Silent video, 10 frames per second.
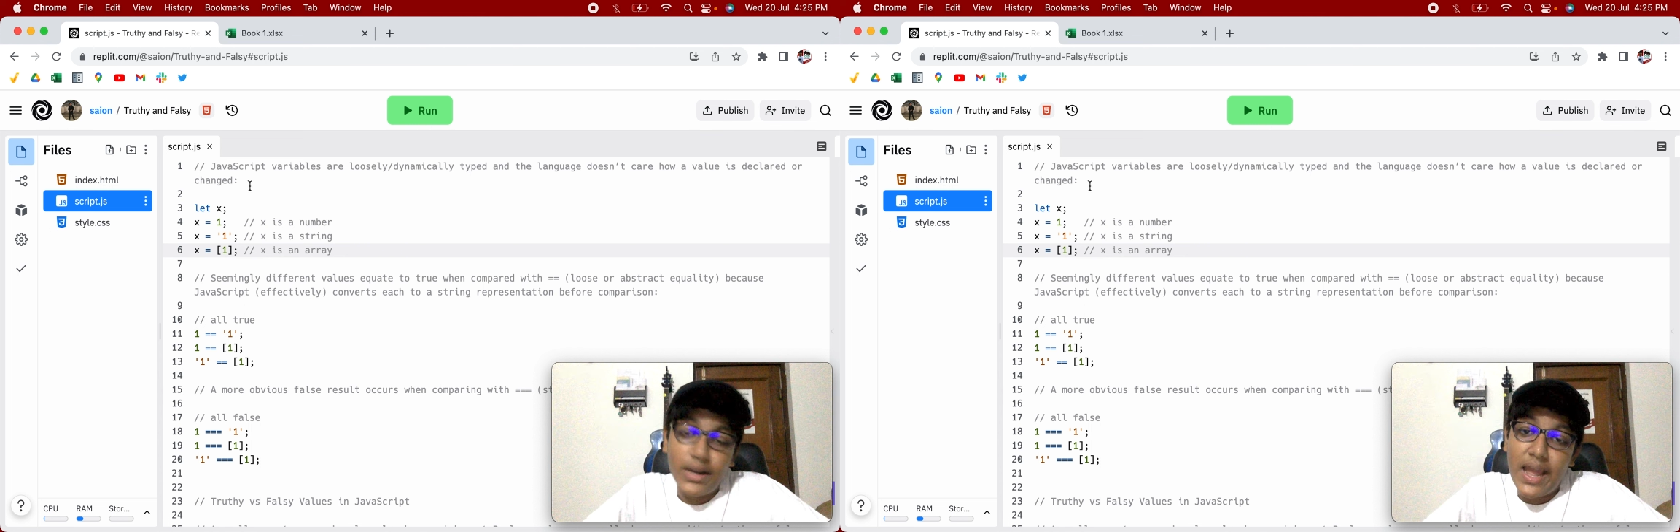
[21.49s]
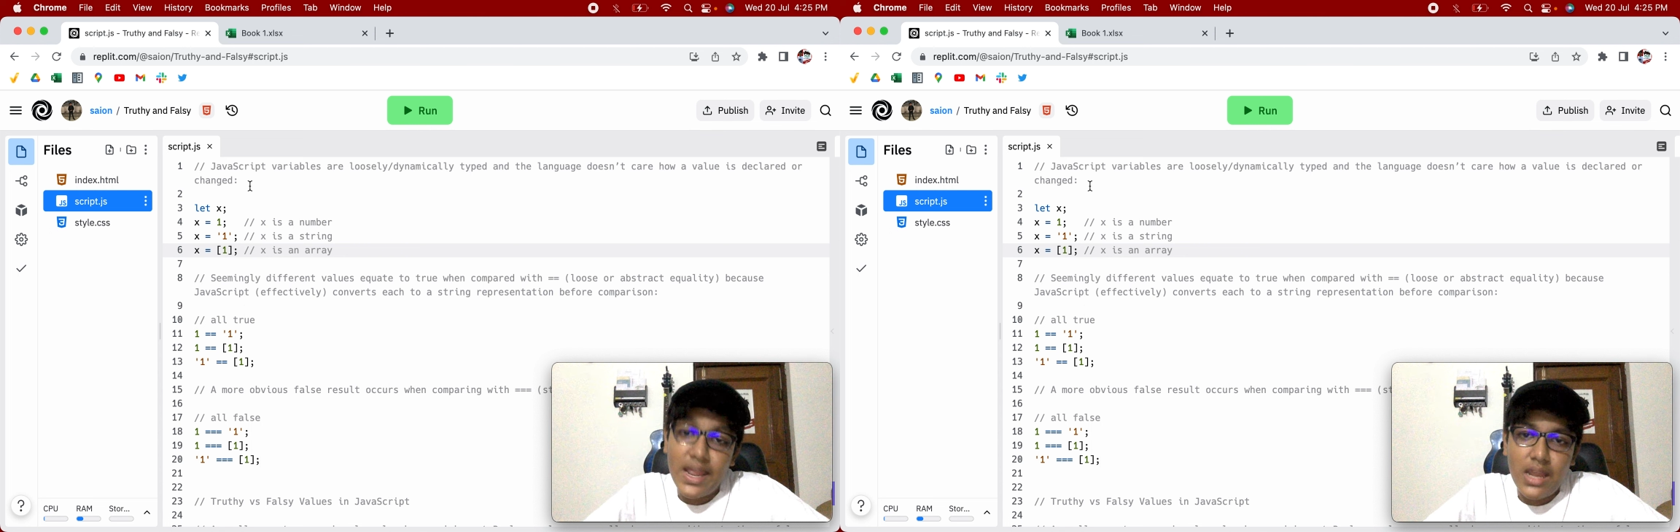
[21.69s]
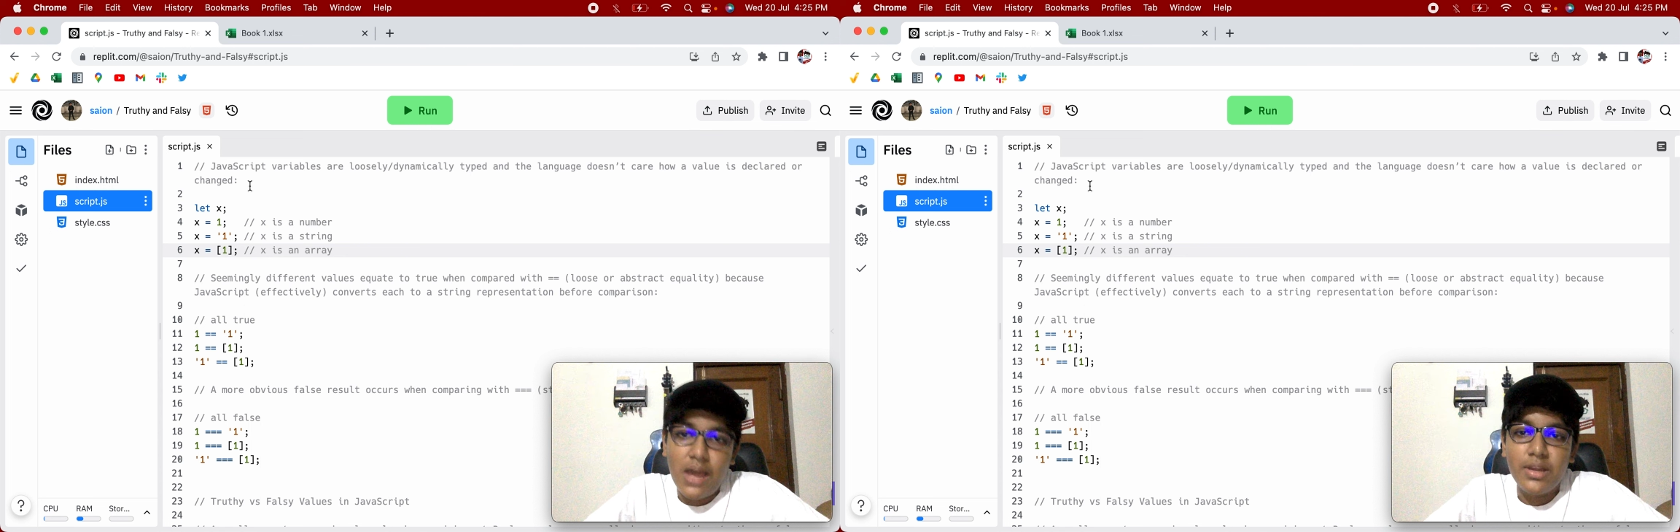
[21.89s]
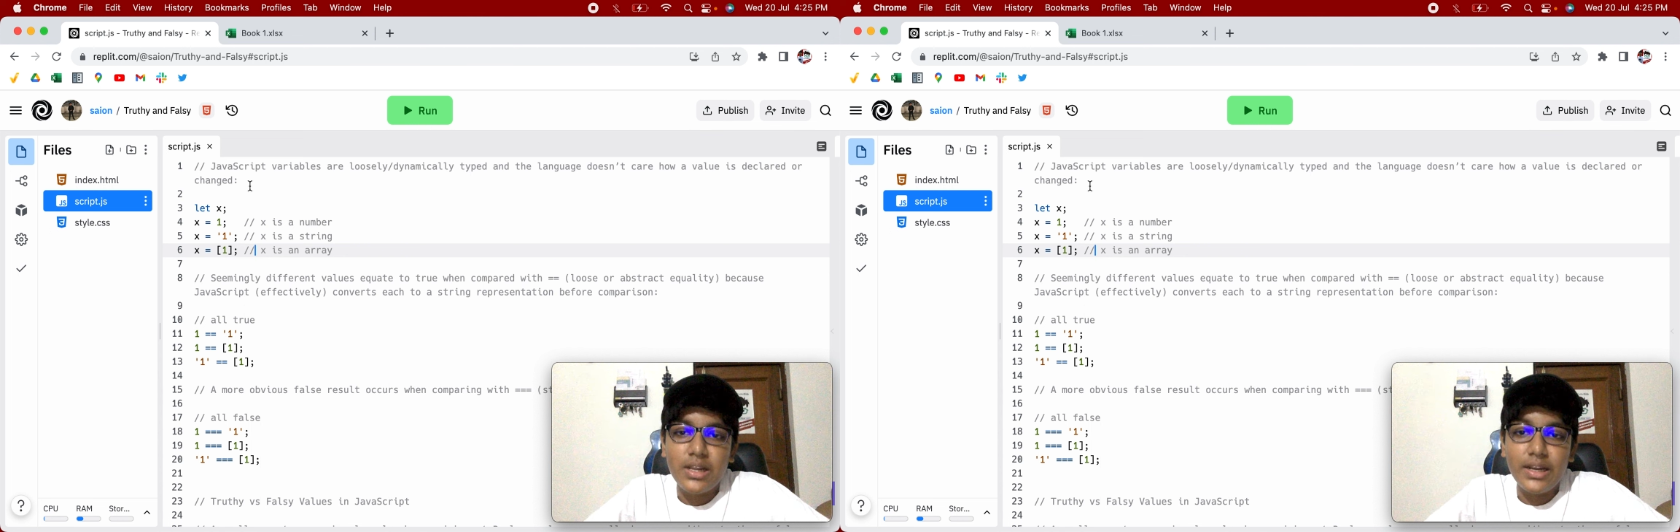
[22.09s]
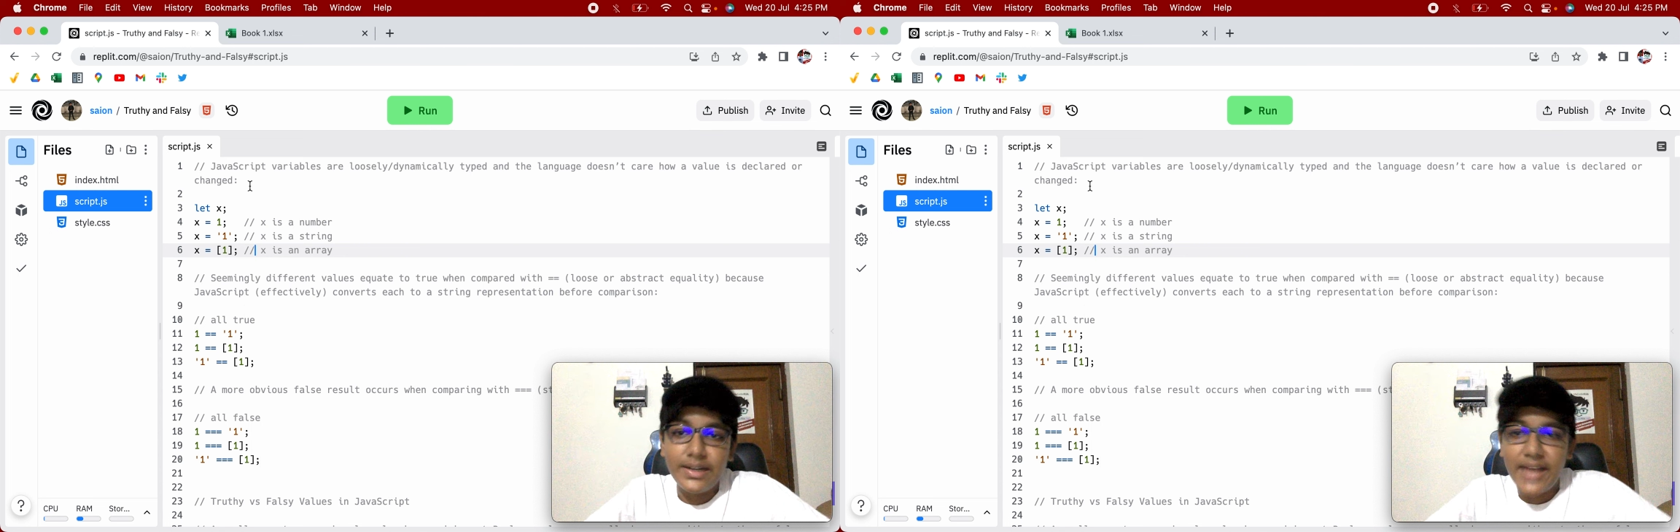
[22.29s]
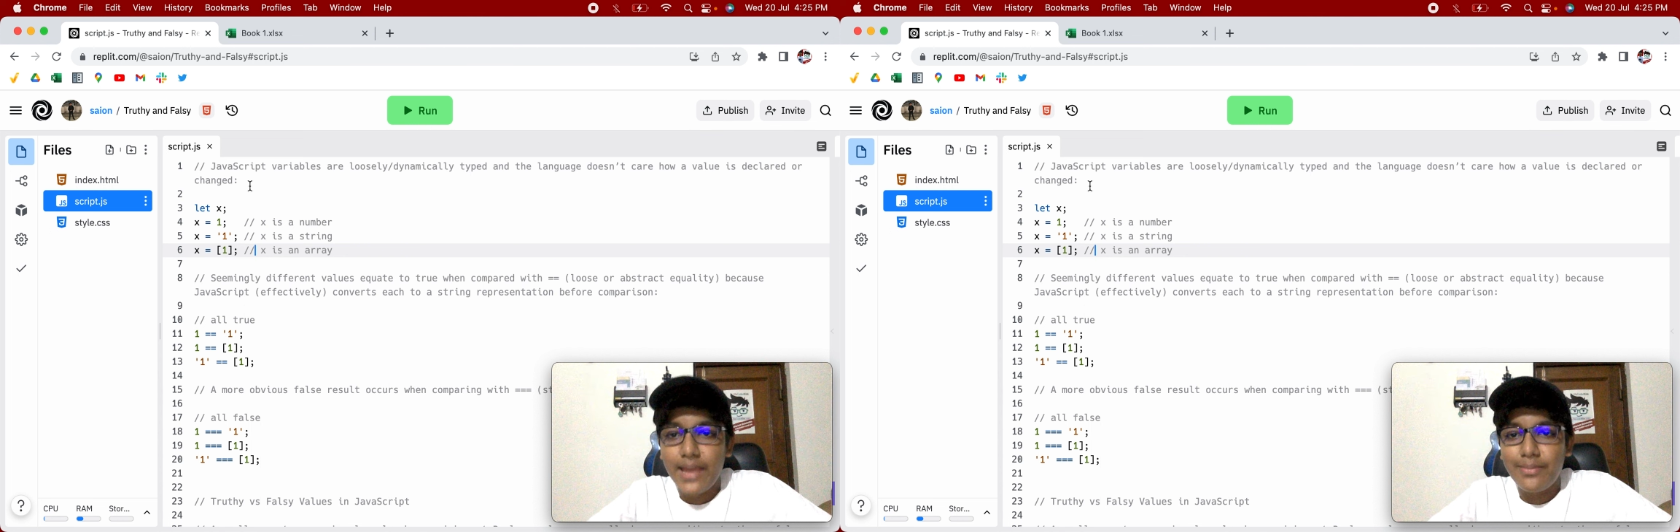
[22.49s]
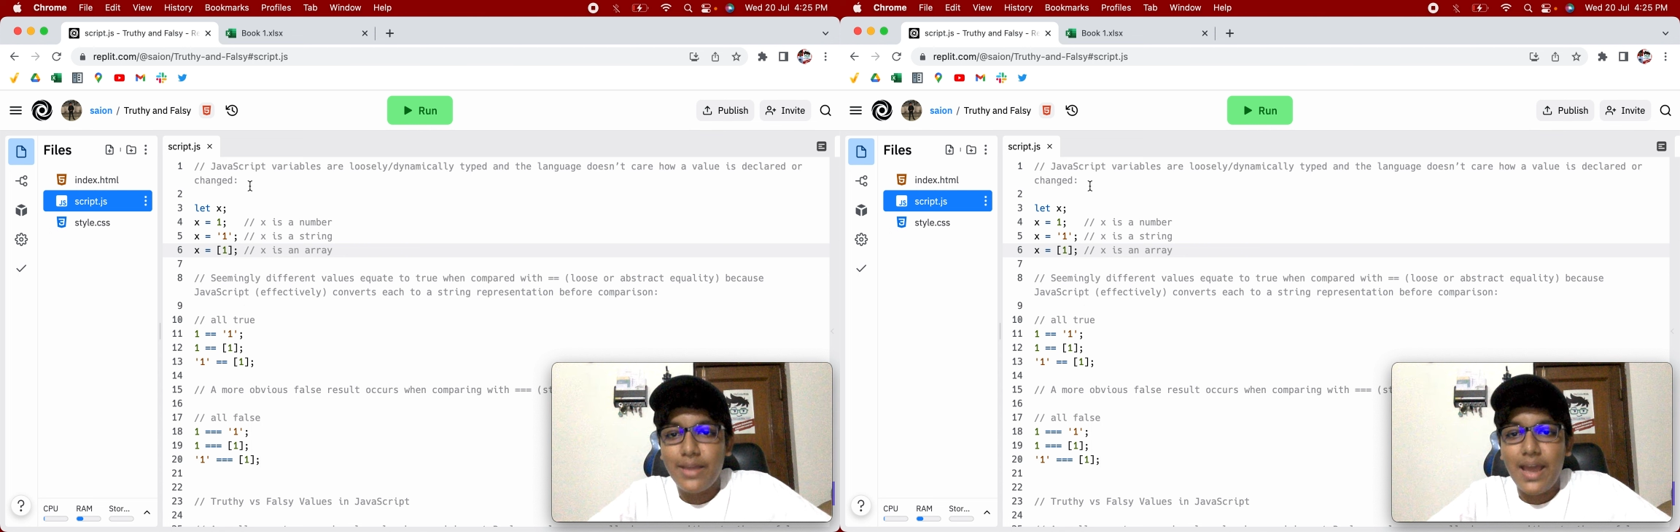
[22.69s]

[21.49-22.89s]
dynamically typed,